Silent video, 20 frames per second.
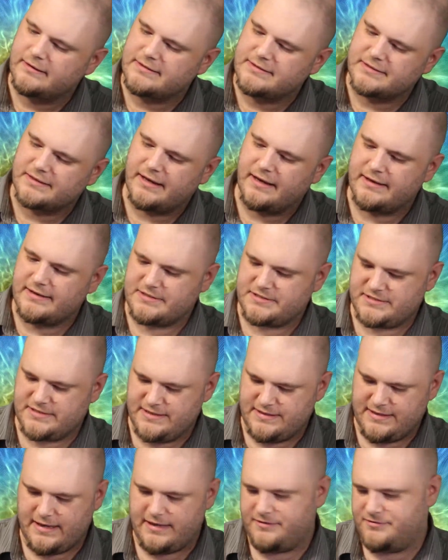can kind of
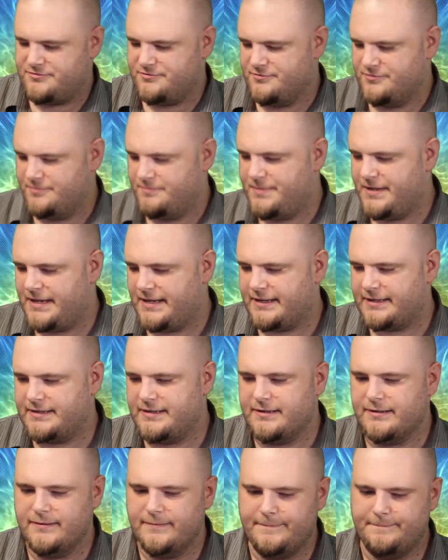see that through the bag
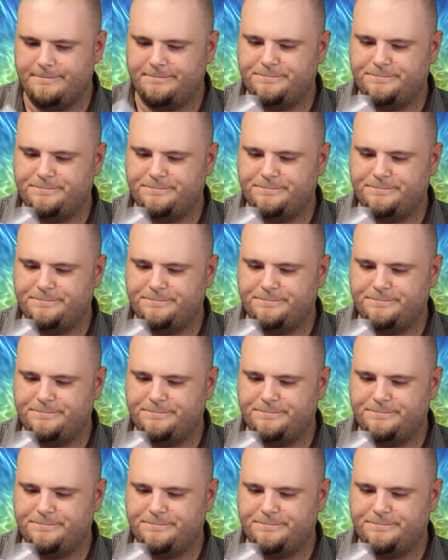here.